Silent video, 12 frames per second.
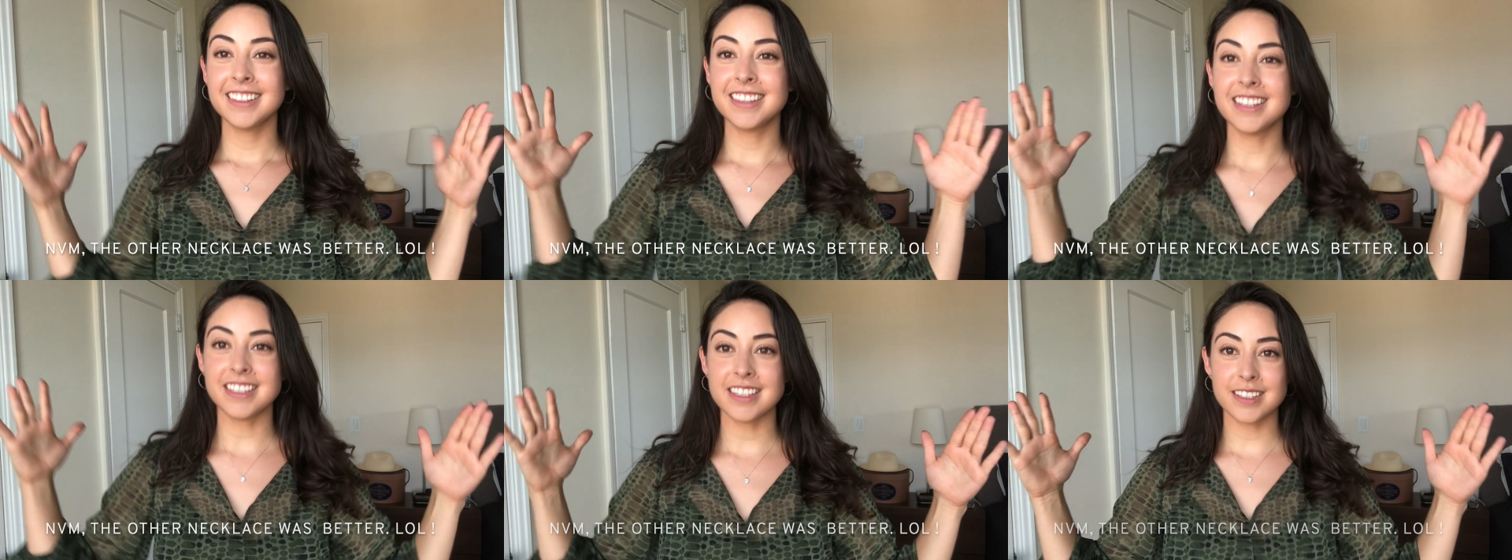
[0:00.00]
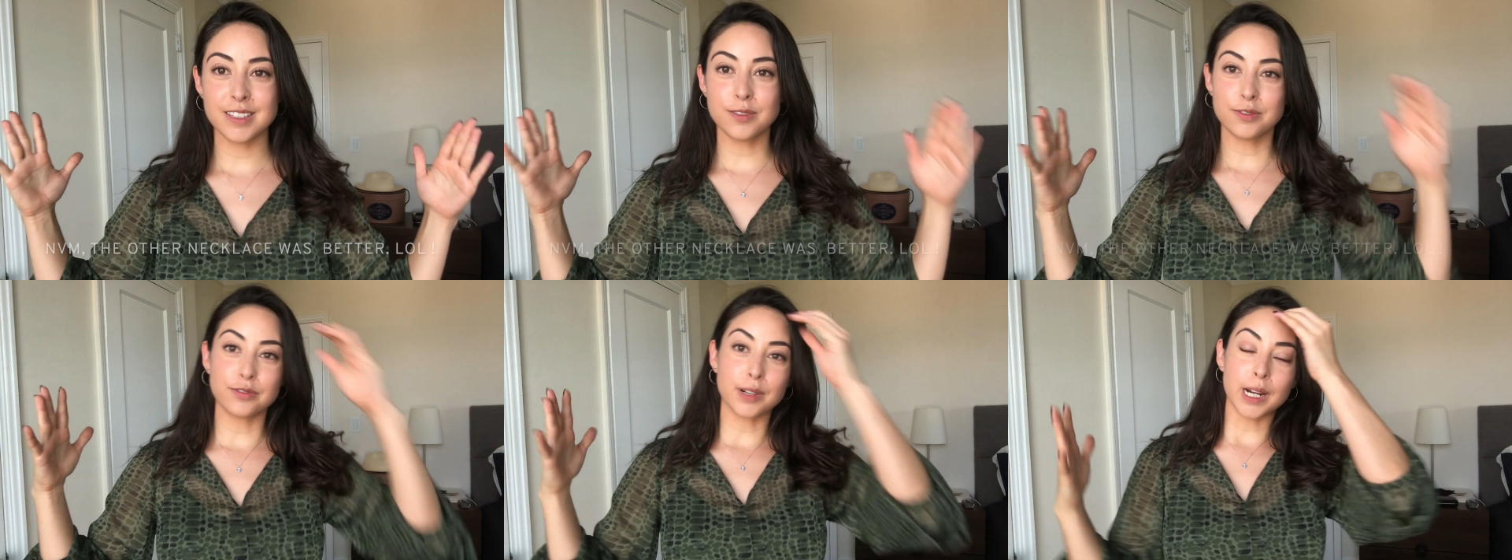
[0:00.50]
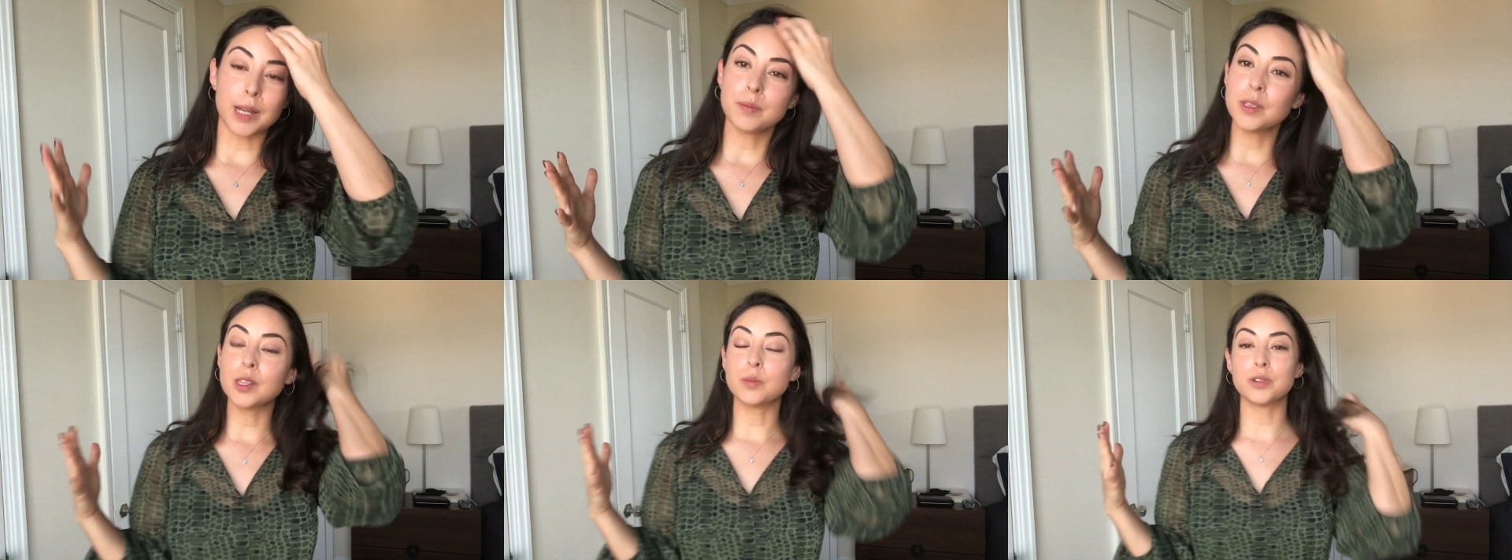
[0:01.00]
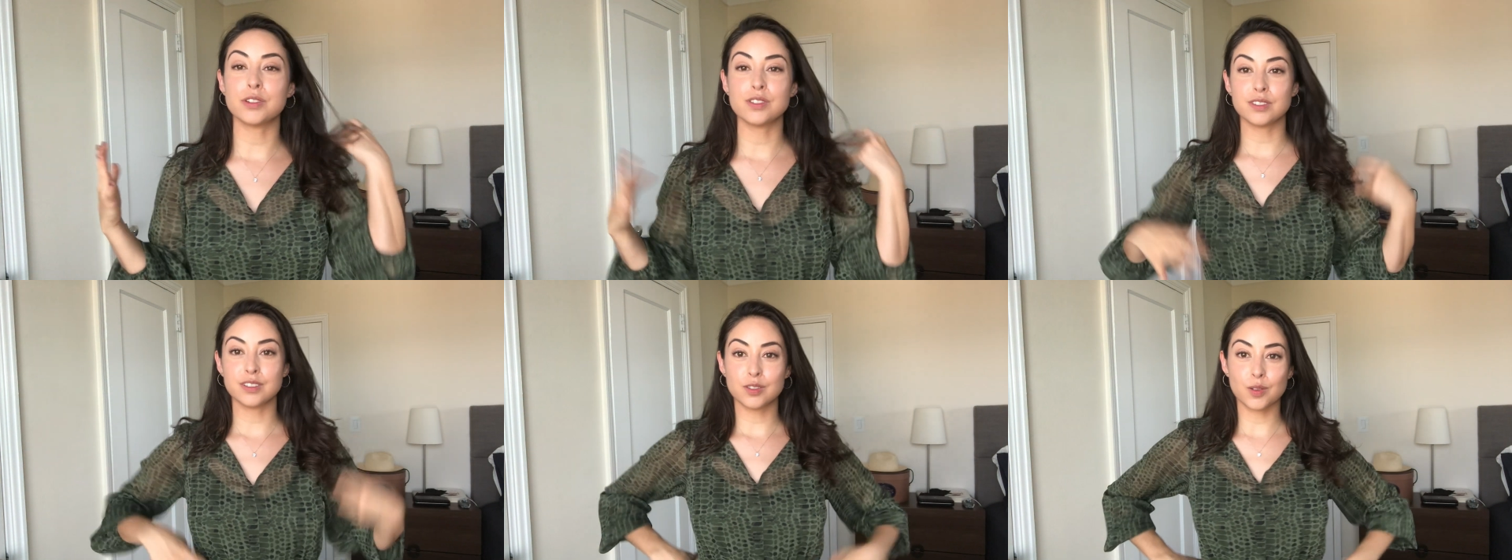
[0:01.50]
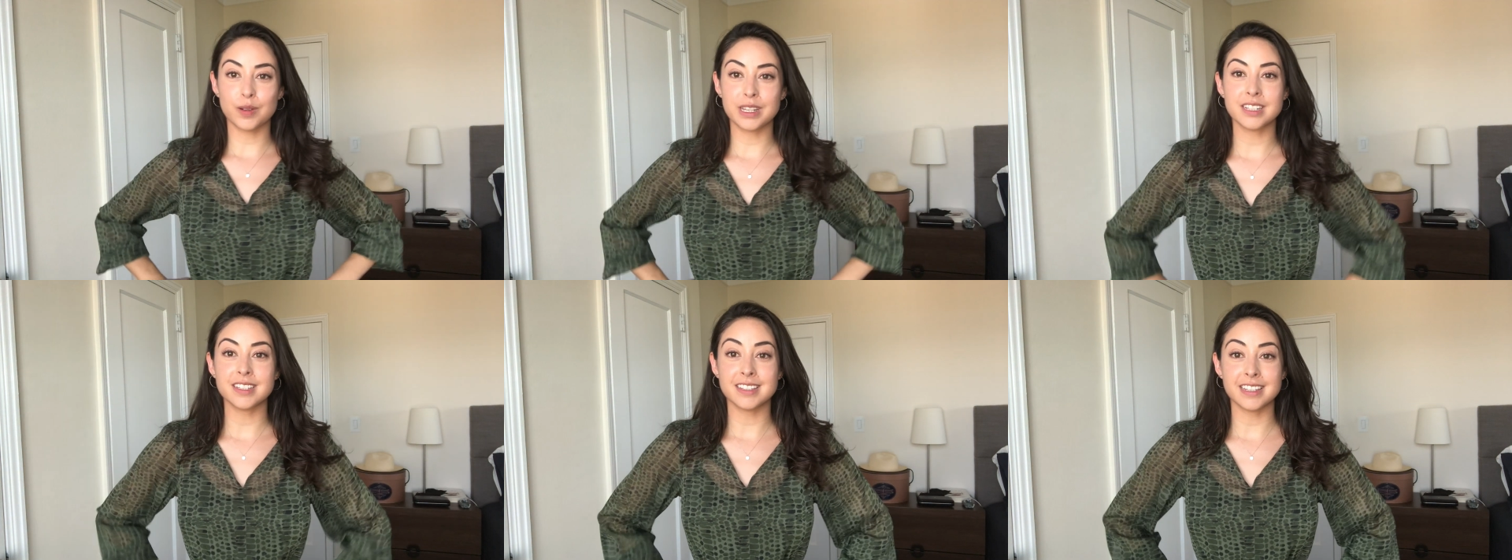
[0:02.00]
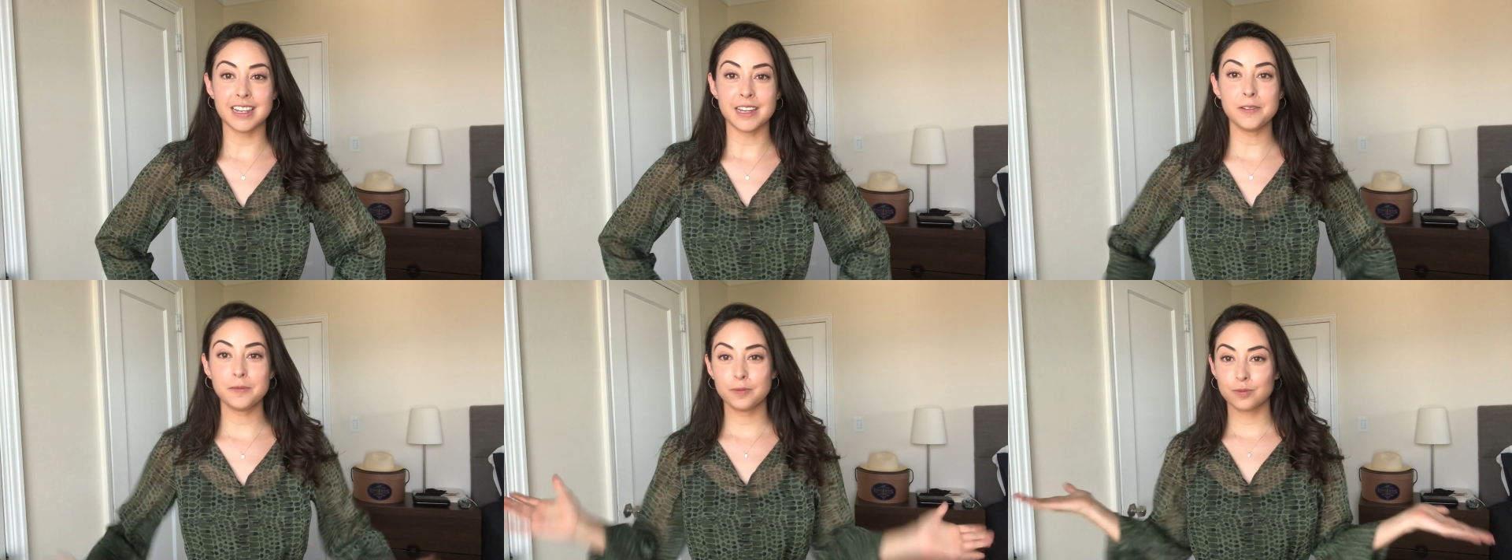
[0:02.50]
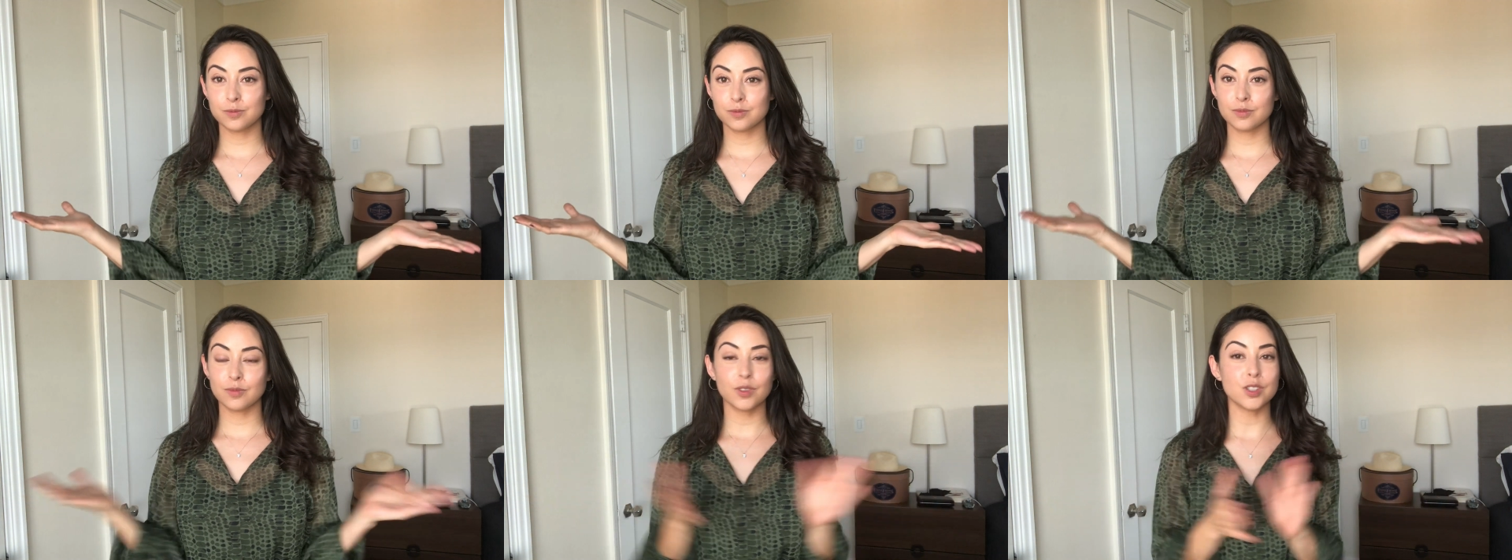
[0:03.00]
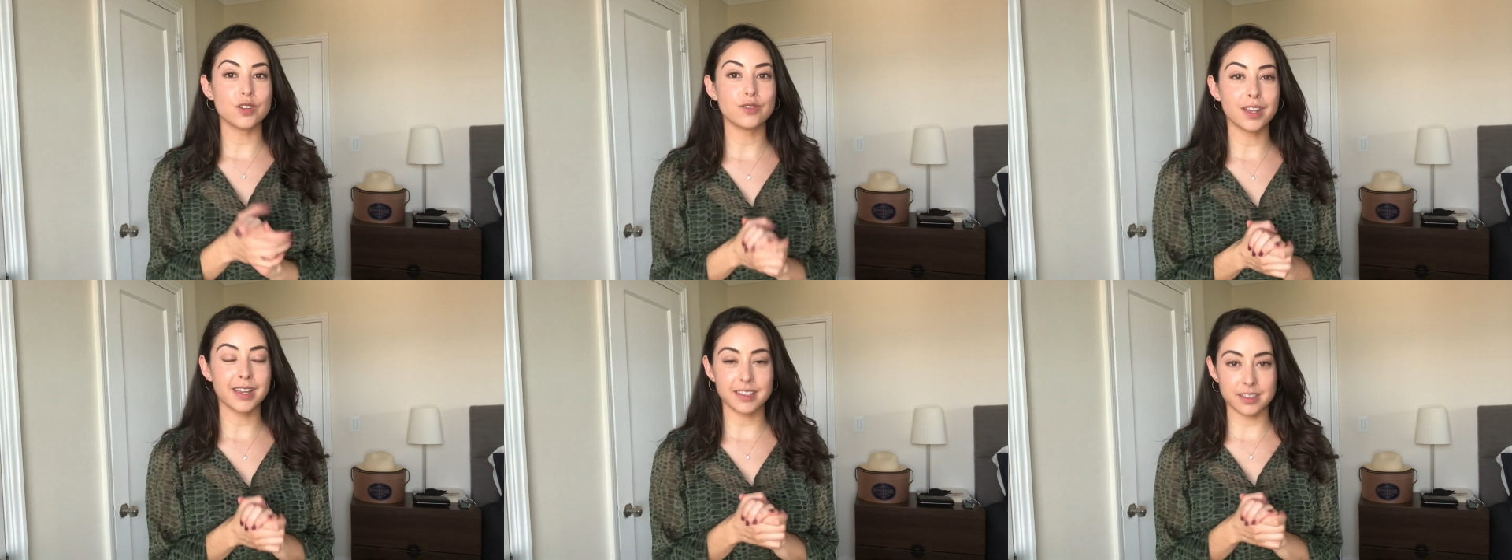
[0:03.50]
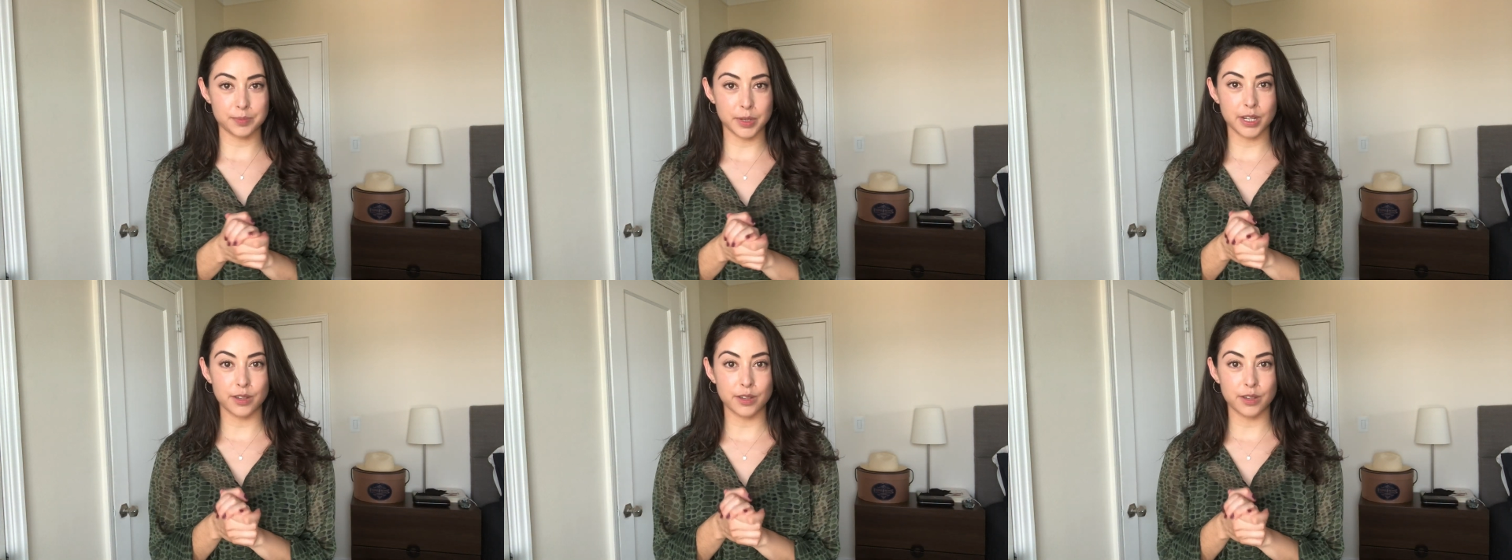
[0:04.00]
this is the frame that the person is going to see, which I feel like is a pretty